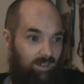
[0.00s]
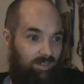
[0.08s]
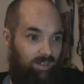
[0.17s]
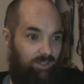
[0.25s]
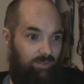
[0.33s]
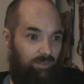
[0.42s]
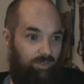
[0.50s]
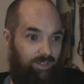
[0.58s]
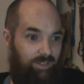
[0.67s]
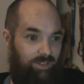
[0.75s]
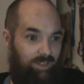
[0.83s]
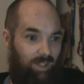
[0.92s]
These
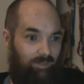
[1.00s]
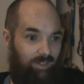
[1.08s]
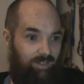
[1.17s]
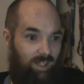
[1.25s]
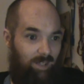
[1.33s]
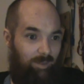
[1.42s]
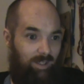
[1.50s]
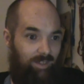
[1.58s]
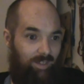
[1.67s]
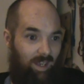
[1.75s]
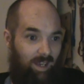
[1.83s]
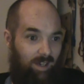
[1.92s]
releases have
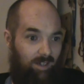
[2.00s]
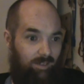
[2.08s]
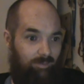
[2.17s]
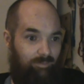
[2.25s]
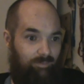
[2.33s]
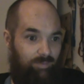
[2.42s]
contaminated the air,